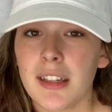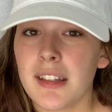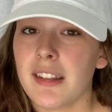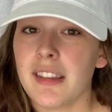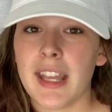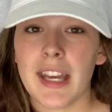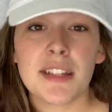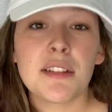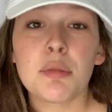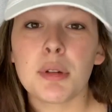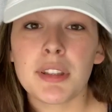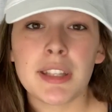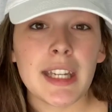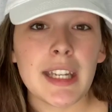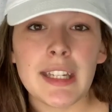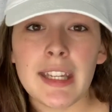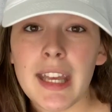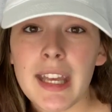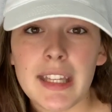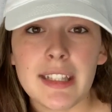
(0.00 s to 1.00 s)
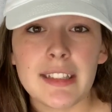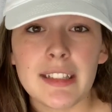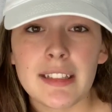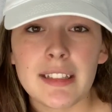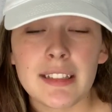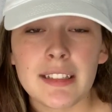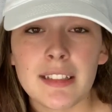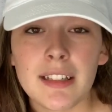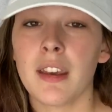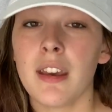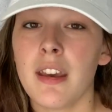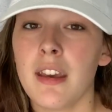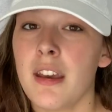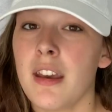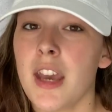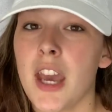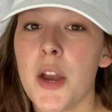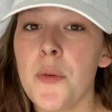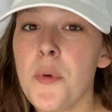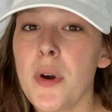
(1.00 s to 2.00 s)
And that's what they did.
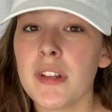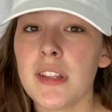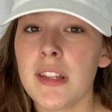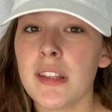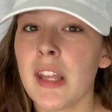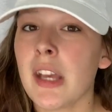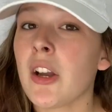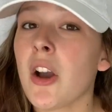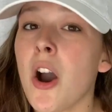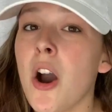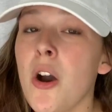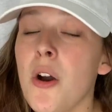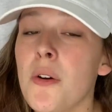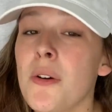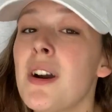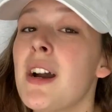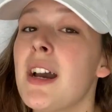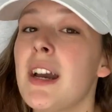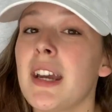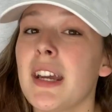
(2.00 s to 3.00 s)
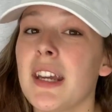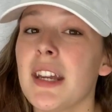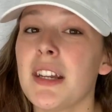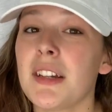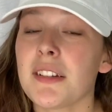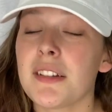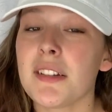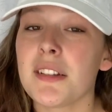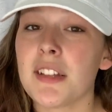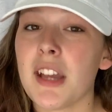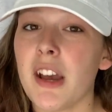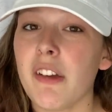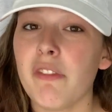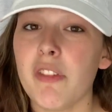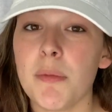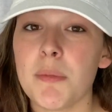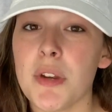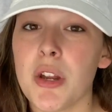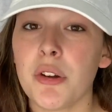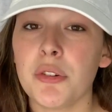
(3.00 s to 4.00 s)
It wasn't like, oh, here's stuff
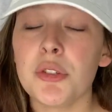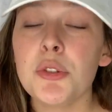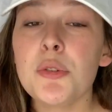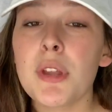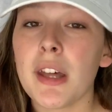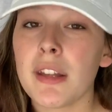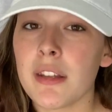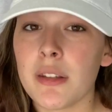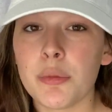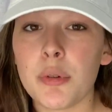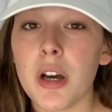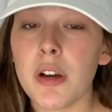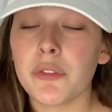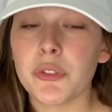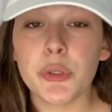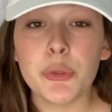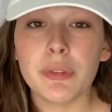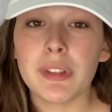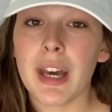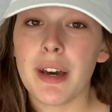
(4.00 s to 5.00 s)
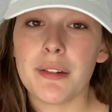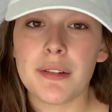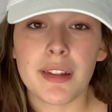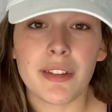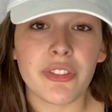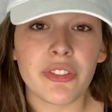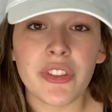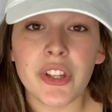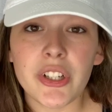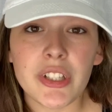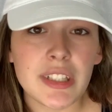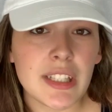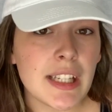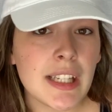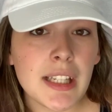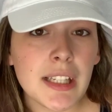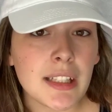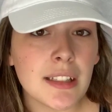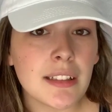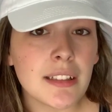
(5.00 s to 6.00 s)
from, you know, 2012,
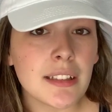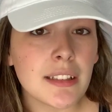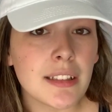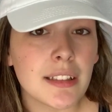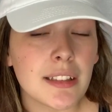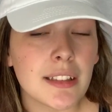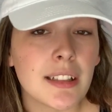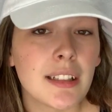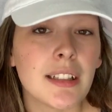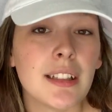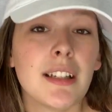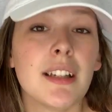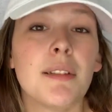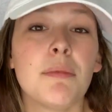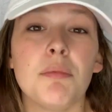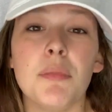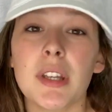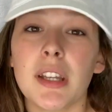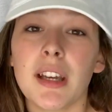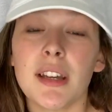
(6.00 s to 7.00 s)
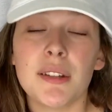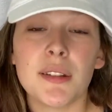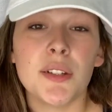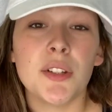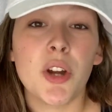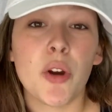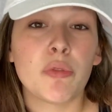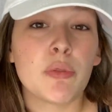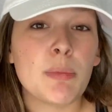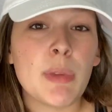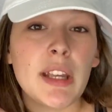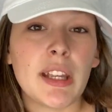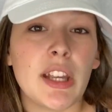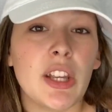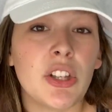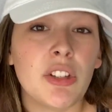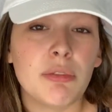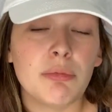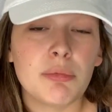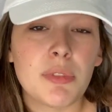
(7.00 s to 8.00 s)
2013, because, you know, we're
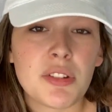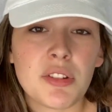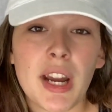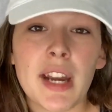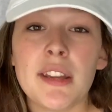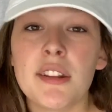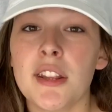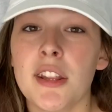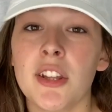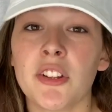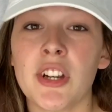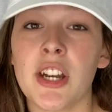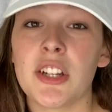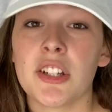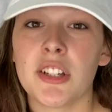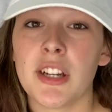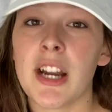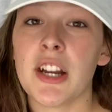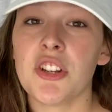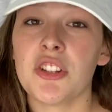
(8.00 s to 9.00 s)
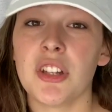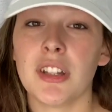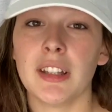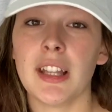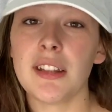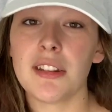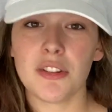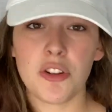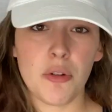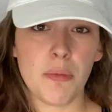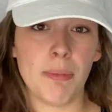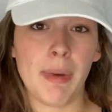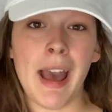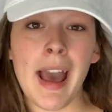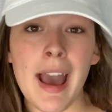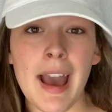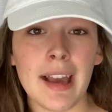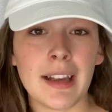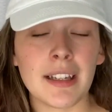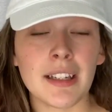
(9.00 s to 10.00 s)
making strides in the right direction. Let's go
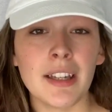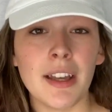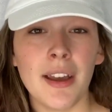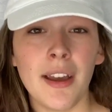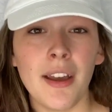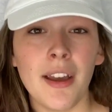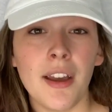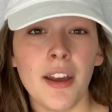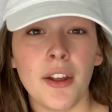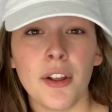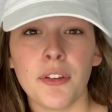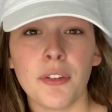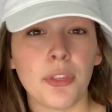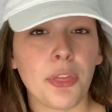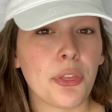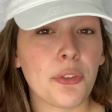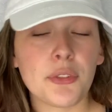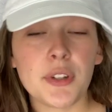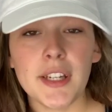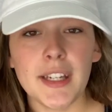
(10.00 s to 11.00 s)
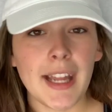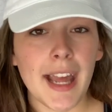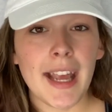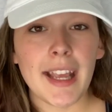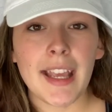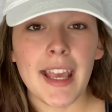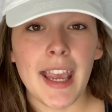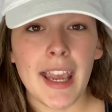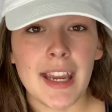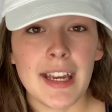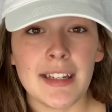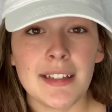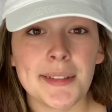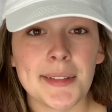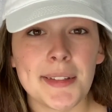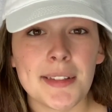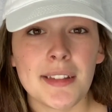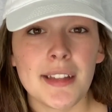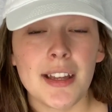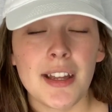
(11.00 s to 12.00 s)
back 3
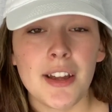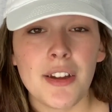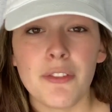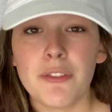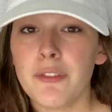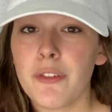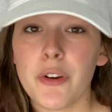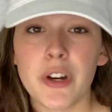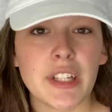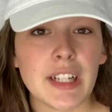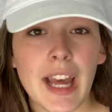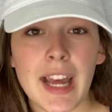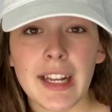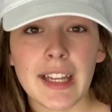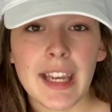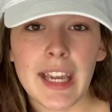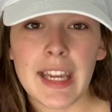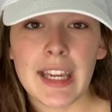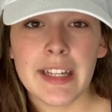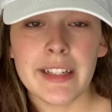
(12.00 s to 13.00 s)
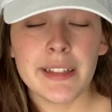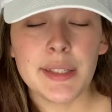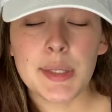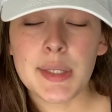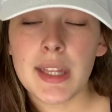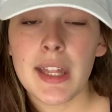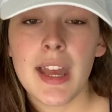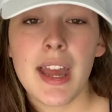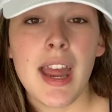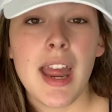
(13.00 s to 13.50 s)
decades, 4 decades,